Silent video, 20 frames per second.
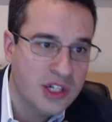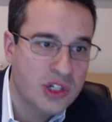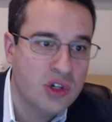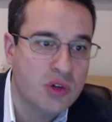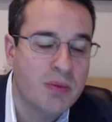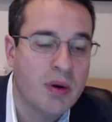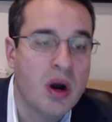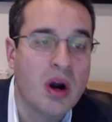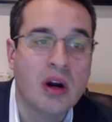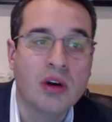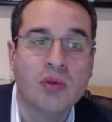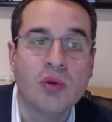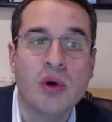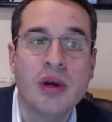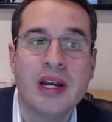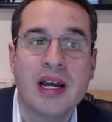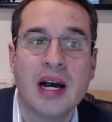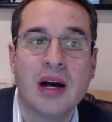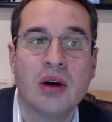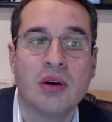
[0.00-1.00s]
into Park
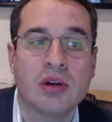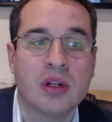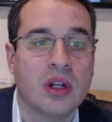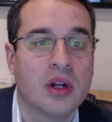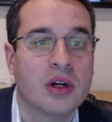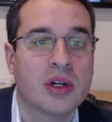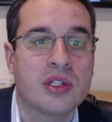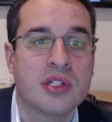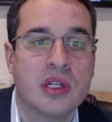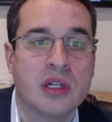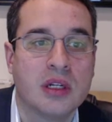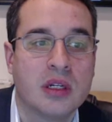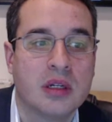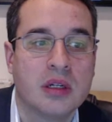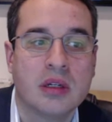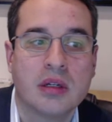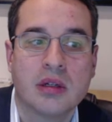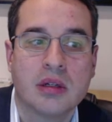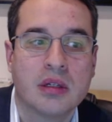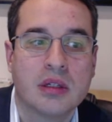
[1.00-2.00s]
Royale, Clarkson.
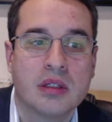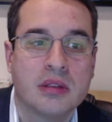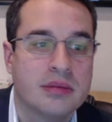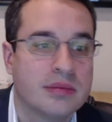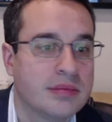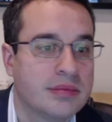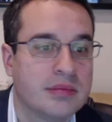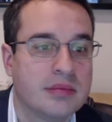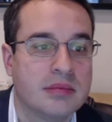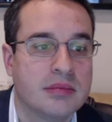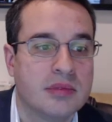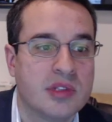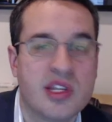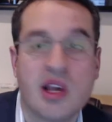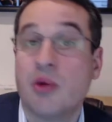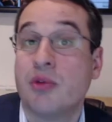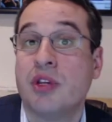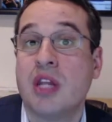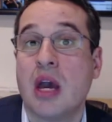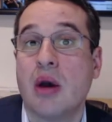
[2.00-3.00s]

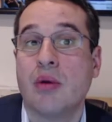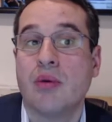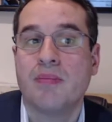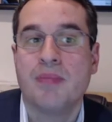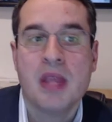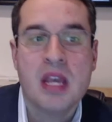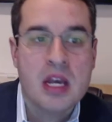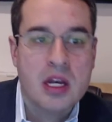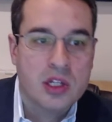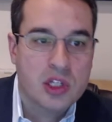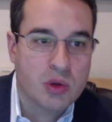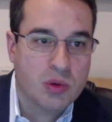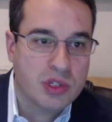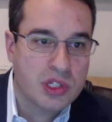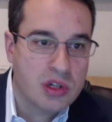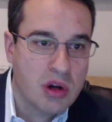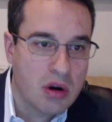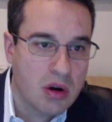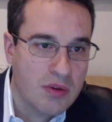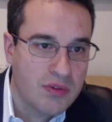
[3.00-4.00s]
Southdown. So we'll
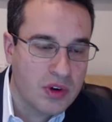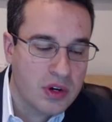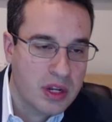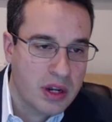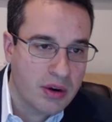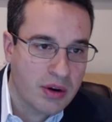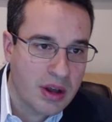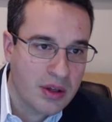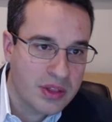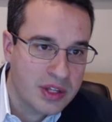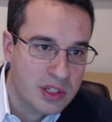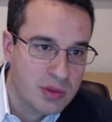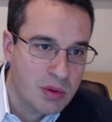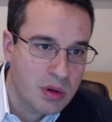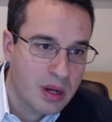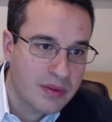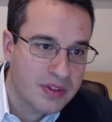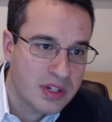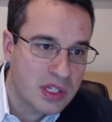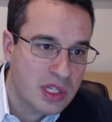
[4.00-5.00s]
start over here. Now this
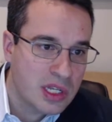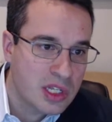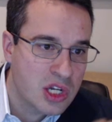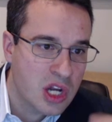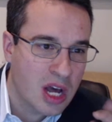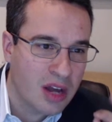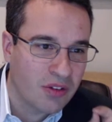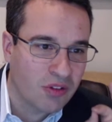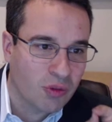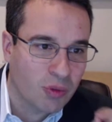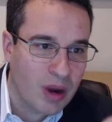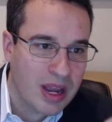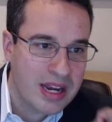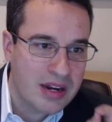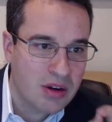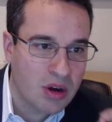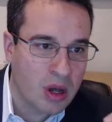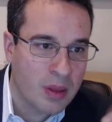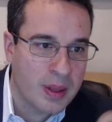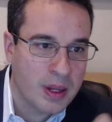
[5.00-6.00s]
one obviously is not
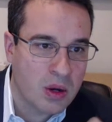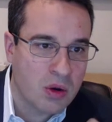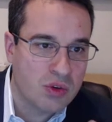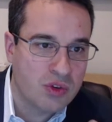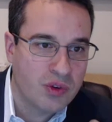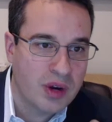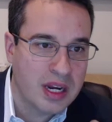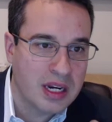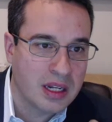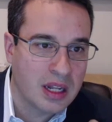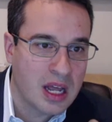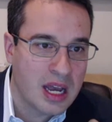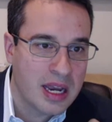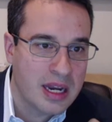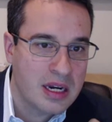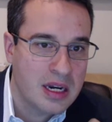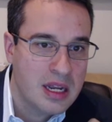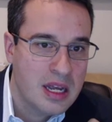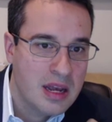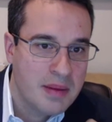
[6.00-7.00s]
right on the GO train
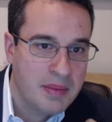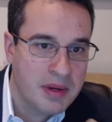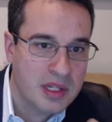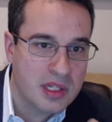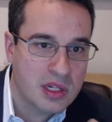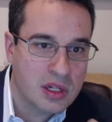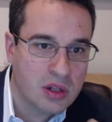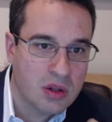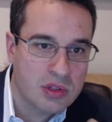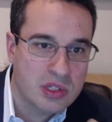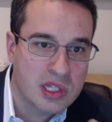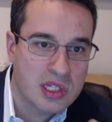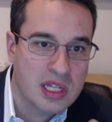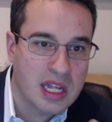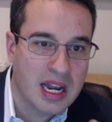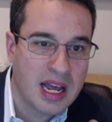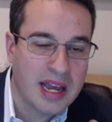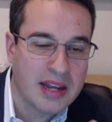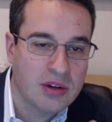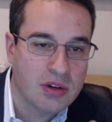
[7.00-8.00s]
line, but is the closest
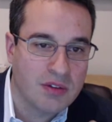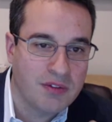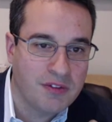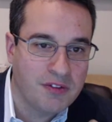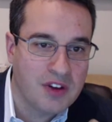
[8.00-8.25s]
that I could